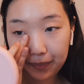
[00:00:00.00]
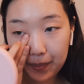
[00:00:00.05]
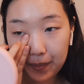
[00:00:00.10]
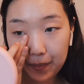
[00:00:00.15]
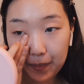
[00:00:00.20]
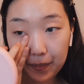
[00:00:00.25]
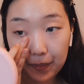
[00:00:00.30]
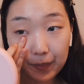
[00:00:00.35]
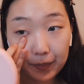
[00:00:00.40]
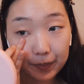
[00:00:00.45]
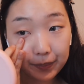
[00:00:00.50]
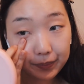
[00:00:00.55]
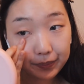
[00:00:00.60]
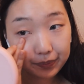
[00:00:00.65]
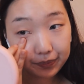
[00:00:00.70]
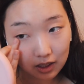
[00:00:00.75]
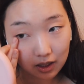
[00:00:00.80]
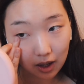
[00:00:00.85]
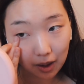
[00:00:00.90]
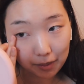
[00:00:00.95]
I mean,
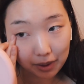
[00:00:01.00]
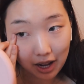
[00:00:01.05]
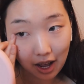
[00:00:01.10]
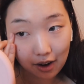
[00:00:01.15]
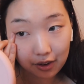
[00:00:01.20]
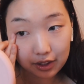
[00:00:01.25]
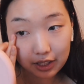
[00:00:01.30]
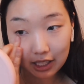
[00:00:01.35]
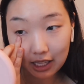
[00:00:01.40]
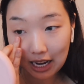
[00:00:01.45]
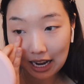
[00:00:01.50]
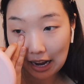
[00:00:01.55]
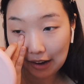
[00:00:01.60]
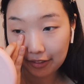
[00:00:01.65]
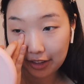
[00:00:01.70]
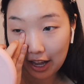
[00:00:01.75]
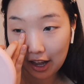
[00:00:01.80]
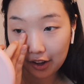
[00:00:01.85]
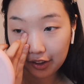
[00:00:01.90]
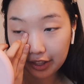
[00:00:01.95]
I don't think I
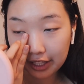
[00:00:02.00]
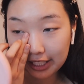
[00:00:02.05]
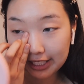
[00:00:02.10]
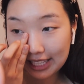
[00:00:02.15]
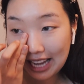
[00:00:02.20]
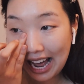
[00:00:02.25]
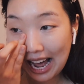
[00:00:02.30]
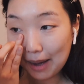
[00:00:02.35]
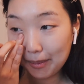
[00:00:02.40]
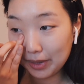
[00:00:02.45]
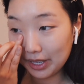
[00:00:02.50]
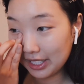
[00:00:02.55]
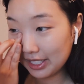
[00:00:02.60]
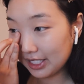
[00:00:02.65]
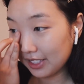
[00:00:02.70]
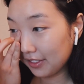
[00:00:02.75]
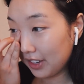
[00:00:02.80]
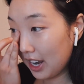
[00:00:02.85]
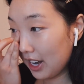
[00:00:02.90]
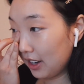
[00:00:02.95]
have the healthiest
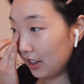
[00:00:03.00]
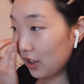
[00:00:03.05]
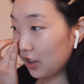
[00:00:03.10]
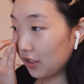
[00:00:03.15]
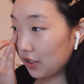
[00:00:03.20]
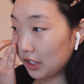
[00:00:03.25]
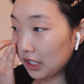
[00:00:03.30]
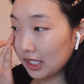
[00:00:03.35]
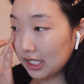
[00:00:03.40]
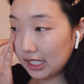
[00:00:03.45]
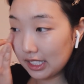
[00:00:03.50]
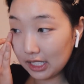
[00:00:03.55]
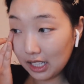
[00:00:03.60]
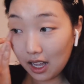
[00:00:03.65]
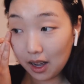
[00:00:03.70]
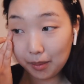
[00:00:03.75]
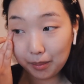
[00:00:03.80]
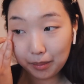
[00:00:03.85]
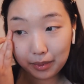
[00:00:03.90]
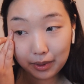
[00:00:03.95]
habits of getting over a
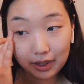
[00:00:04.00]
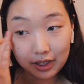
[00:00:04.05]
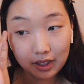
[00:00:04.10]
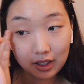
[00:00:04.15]
slump.